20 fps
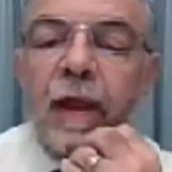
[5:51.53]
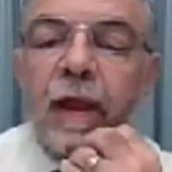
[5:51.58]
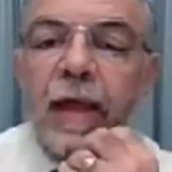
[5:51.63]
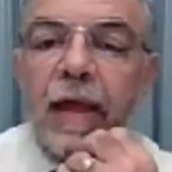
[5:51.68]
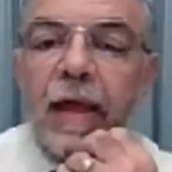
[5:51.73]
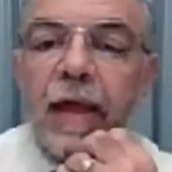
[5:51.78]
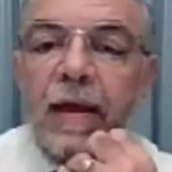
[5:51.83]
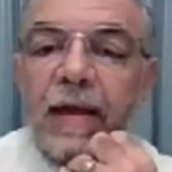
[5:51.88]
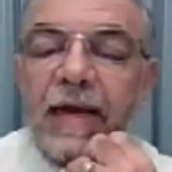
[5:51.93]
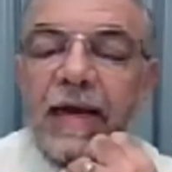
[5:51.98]

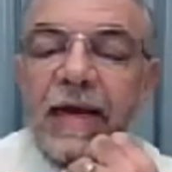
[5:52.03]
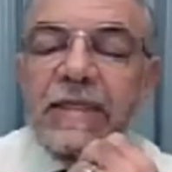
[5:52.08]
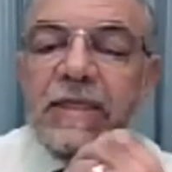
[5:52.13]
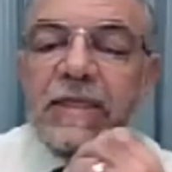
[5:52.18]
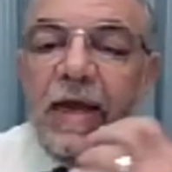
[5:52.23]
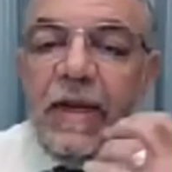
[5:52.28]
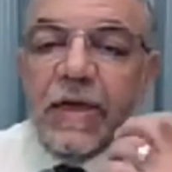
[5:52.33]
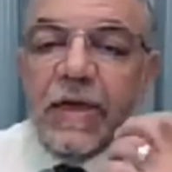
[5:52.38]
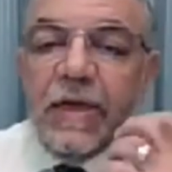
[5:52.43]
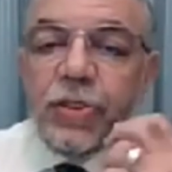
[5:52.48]

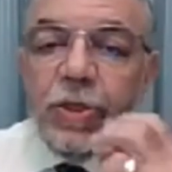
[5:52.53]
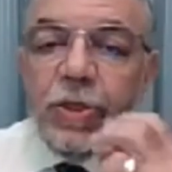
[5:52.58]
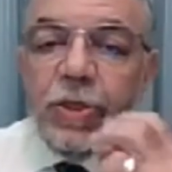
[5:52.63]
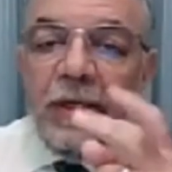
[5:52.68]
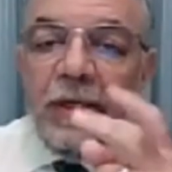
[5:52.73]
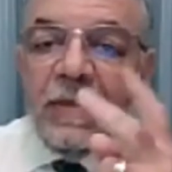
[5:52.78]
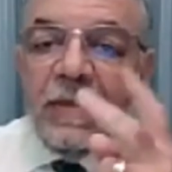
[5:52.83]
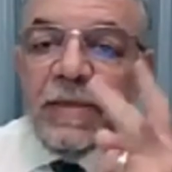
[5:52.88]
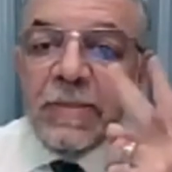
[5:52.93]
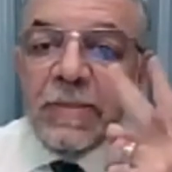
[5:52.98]
exhalation,
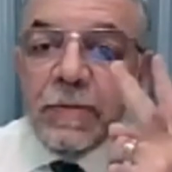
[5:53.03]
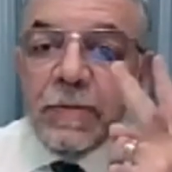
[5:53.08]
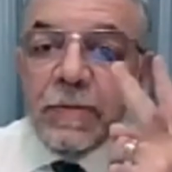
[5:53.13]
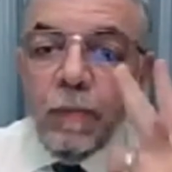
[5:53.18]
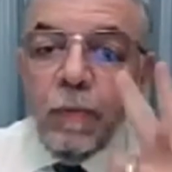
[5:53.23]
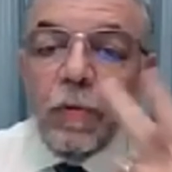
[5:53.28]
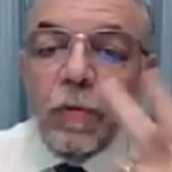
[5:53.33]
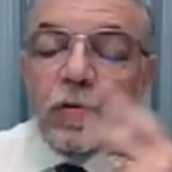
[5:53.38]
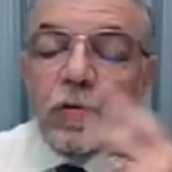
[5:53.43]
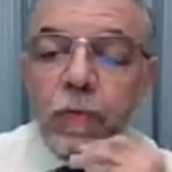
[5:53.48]
it is
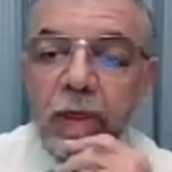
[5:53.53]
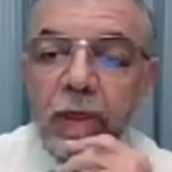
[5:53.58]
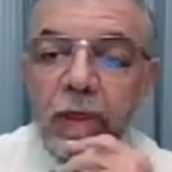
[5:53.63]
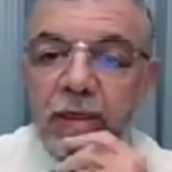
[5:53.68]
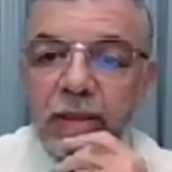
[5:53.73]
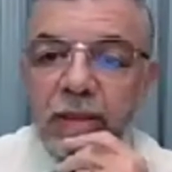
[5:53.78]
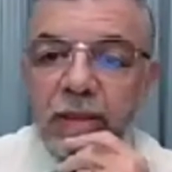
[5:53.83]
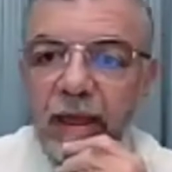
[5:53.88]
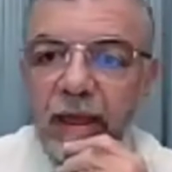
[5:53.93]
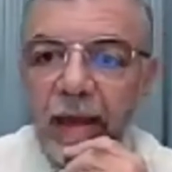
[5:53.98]
both will
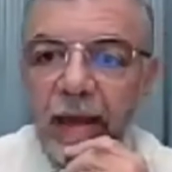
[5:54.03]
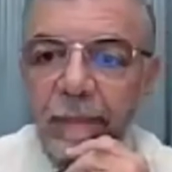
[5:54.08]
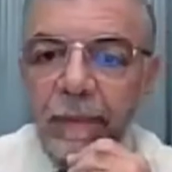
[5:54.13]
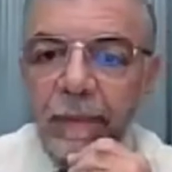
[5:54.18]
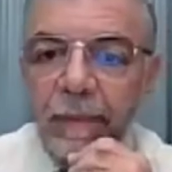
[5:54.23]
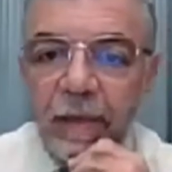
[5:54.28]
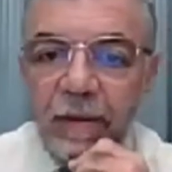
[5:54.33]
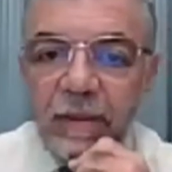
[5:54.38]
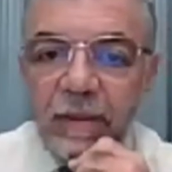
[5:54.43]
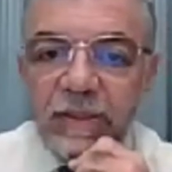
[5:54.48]

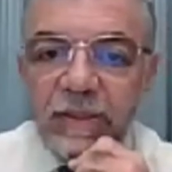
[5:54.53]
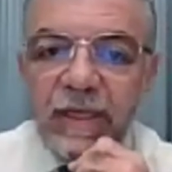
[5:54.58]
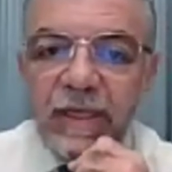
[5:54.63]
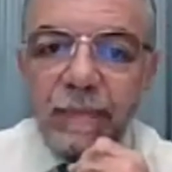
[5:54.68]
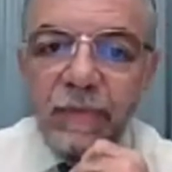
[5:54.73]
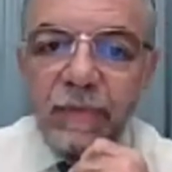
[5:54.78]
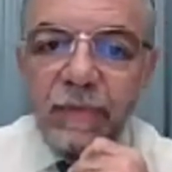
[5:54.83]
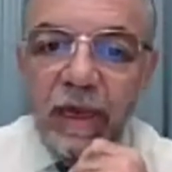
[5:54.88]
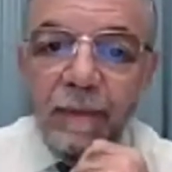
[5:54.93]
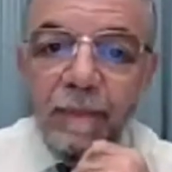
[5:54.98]
happen in the
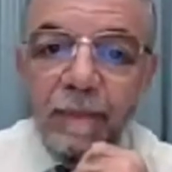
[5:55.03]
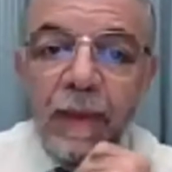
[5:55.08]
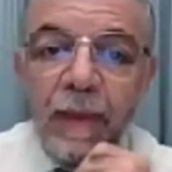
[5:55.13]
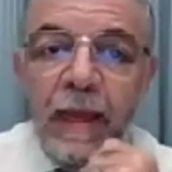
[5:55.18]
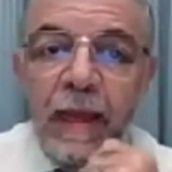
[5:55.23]
same time.